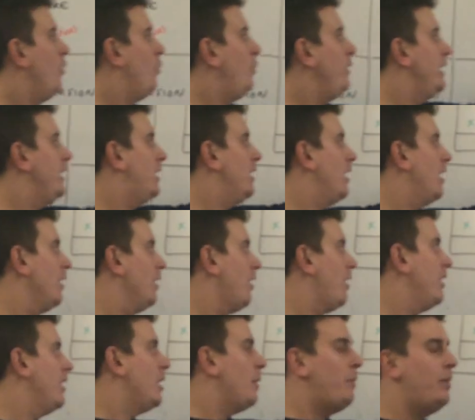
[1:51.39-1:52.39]
we're going to
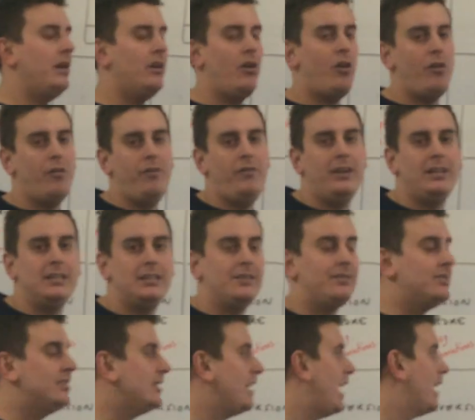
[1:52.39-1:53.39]
line up in an
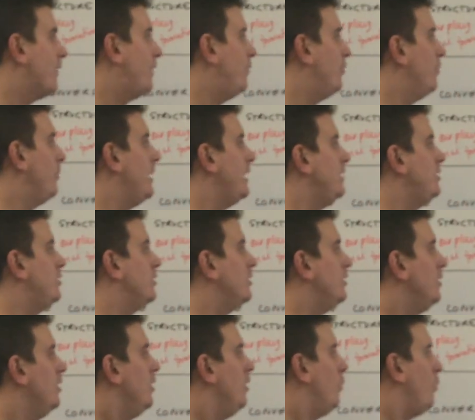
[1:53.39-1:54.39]
offensive stack
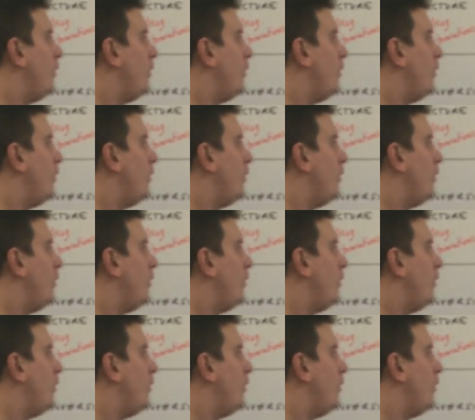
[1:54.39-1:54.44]
formation,